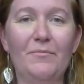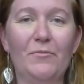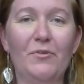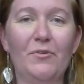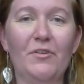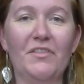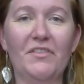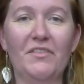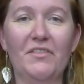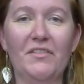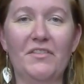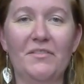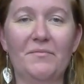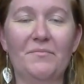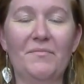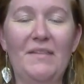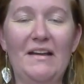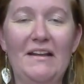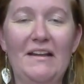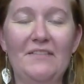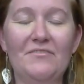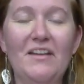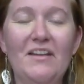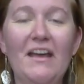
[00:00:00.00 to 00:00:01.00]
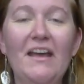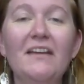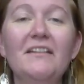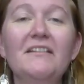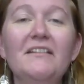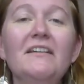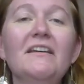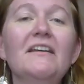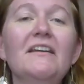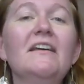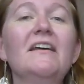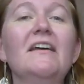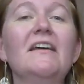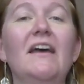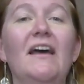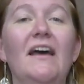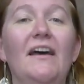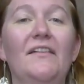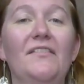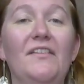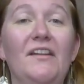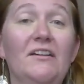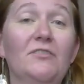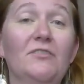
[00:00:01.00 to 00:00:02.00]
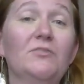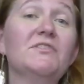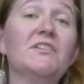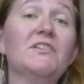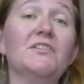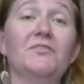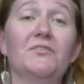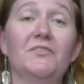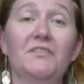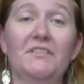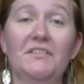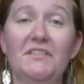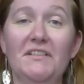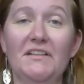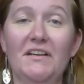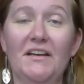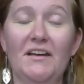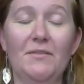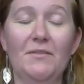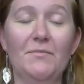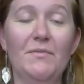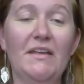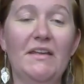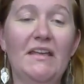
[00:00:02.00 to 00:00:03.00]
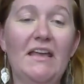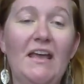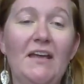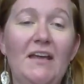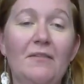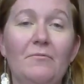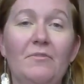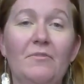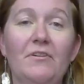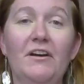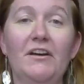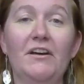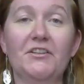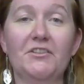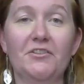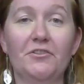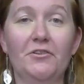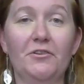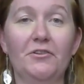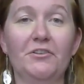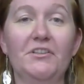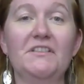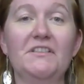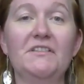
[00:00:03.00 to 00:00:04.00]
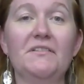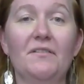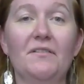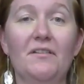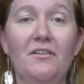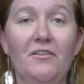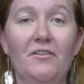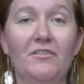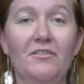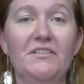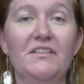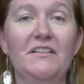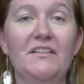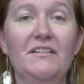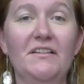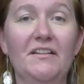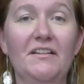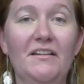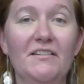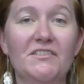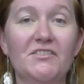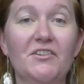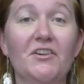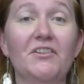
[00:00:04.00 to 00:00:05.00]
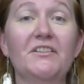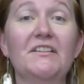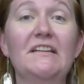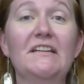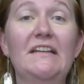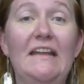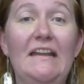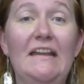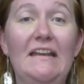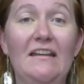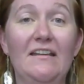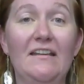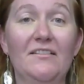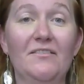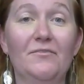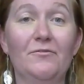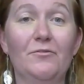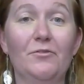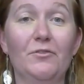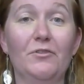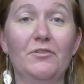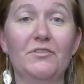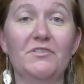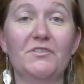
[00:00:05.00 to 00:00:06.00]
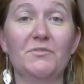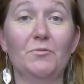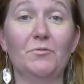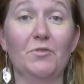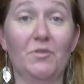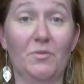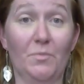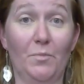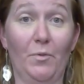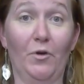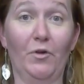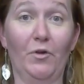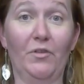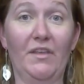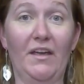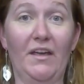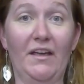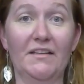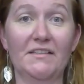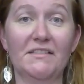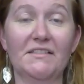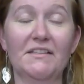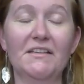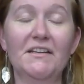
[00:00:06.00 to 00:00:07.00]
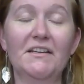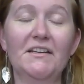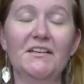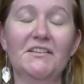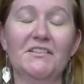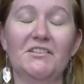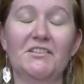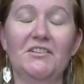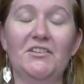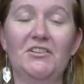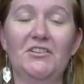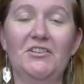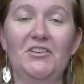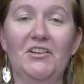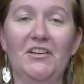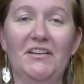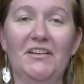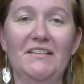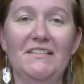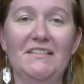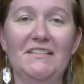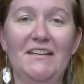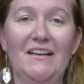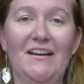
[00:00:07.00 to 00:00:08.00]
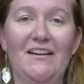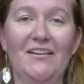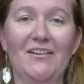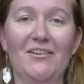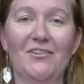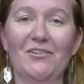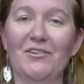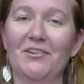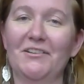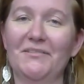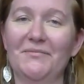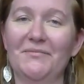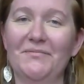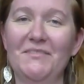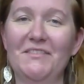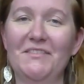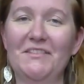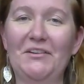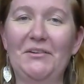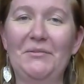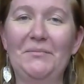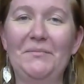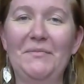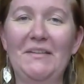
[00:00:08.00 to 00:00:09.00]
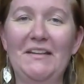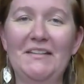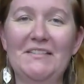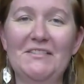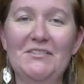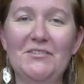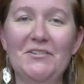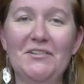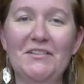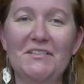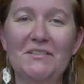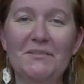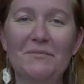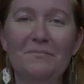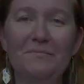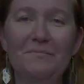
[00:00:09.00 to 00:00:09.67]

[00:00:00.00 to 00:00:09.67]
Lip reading: with my left hand, and then I'll also do it again where I show just to close it, starting and ending the verse with both hands so that you can see how to do it. So let's do it.